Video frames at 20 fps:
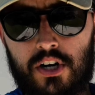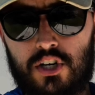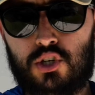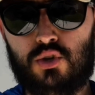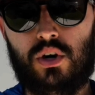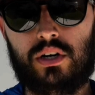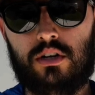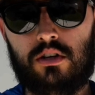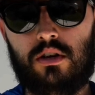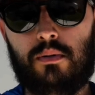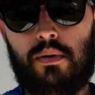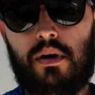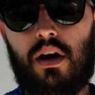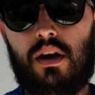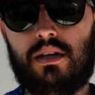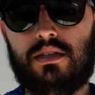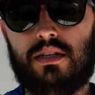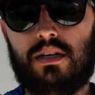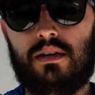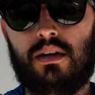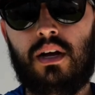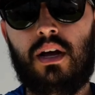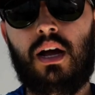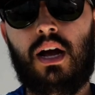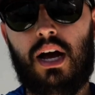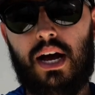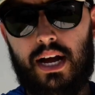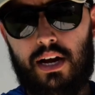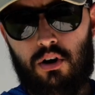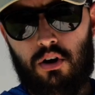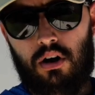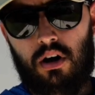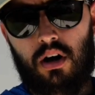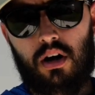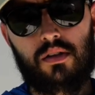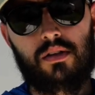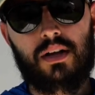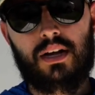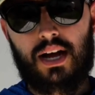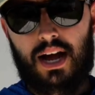strict on their policy. I
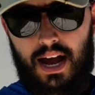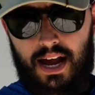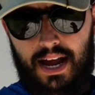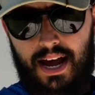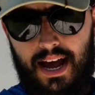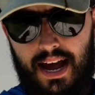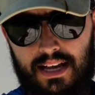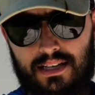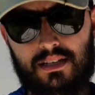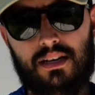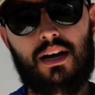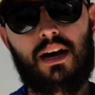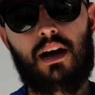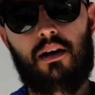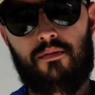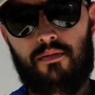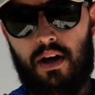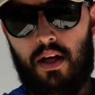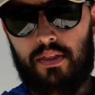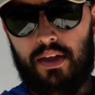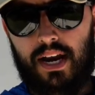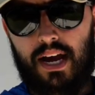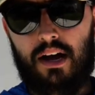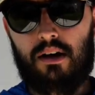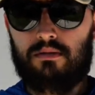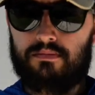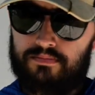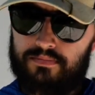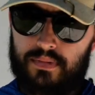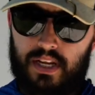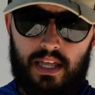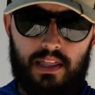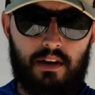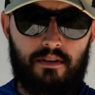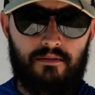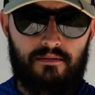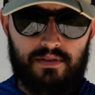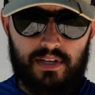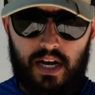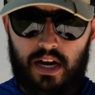called, I asked, I found it out, and
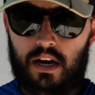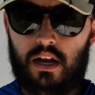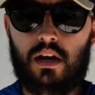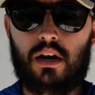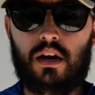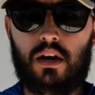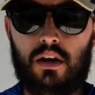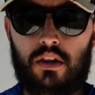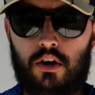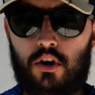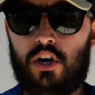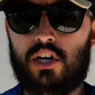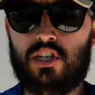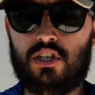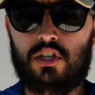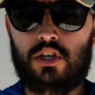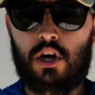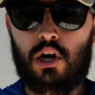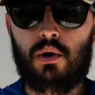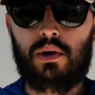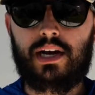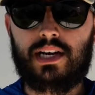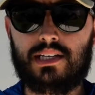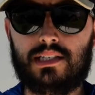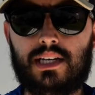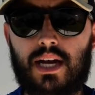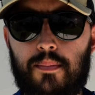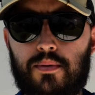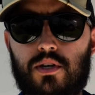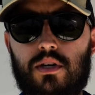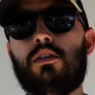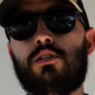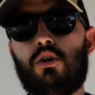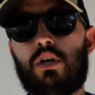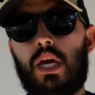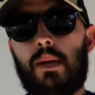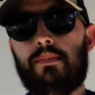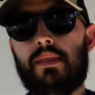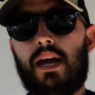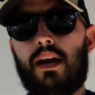they said there is no exception. So
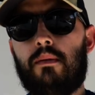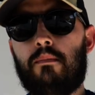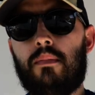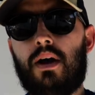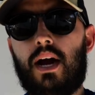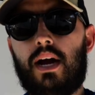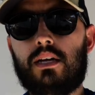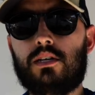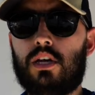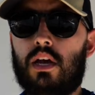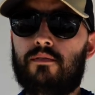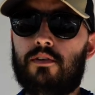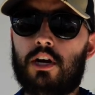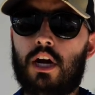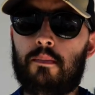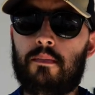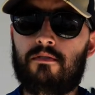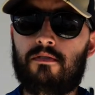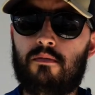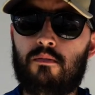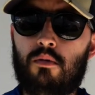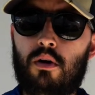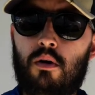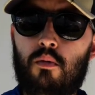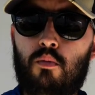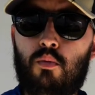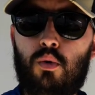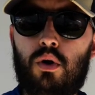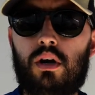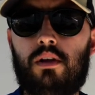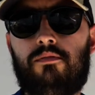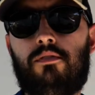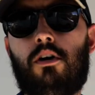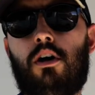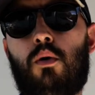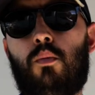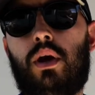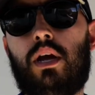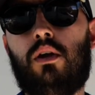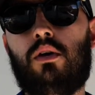keep that in mind. If you're coming from a really
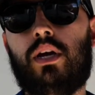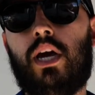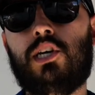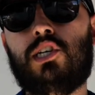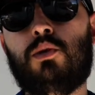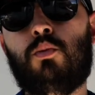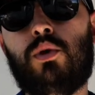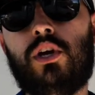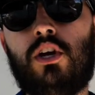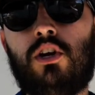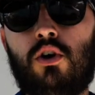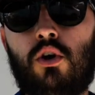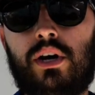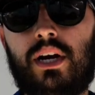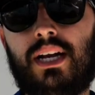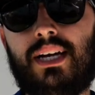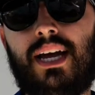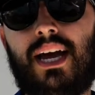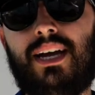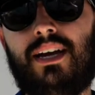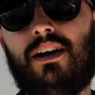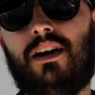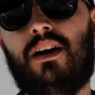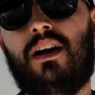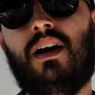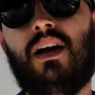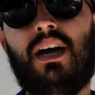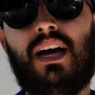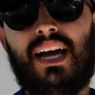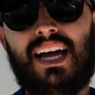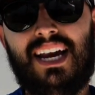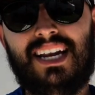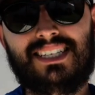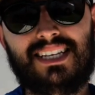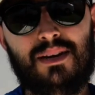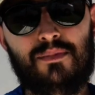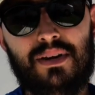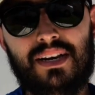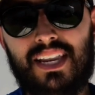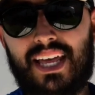far away location where you know you're gonna get here and it's
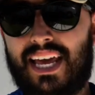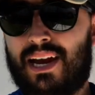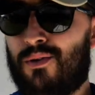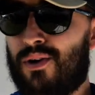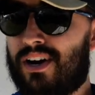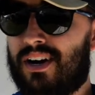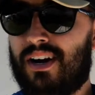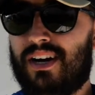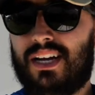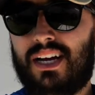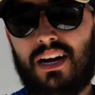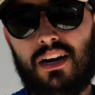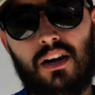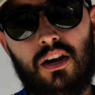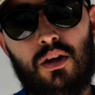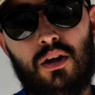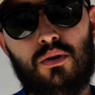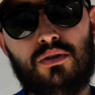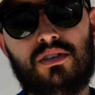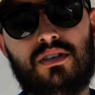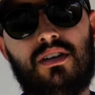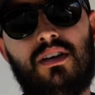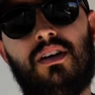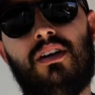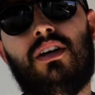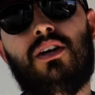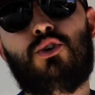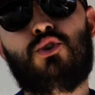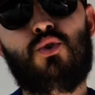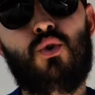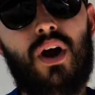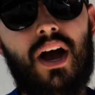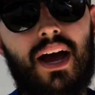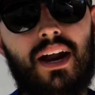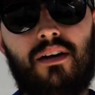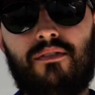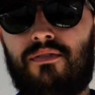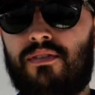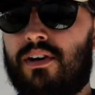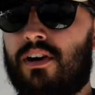gonna be late or cutting it close, try
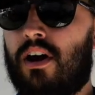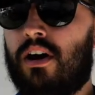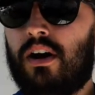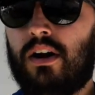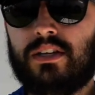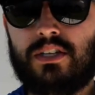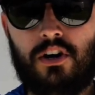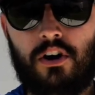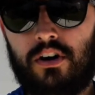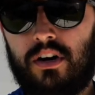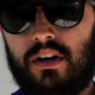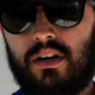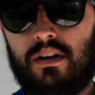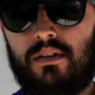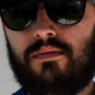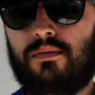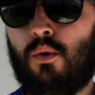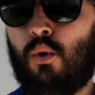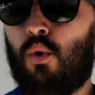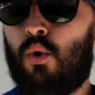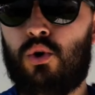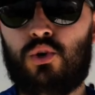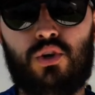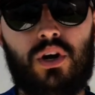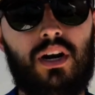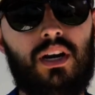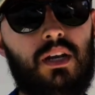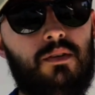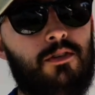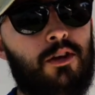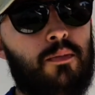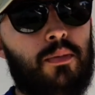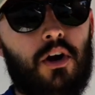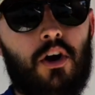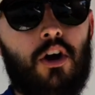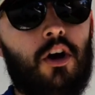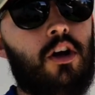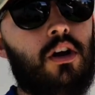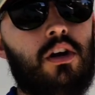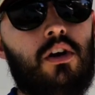to figure out an alternative or try to leave a little
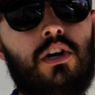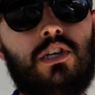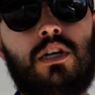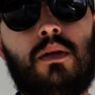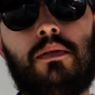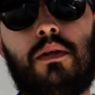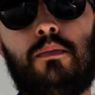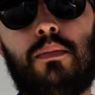bit earlier or something,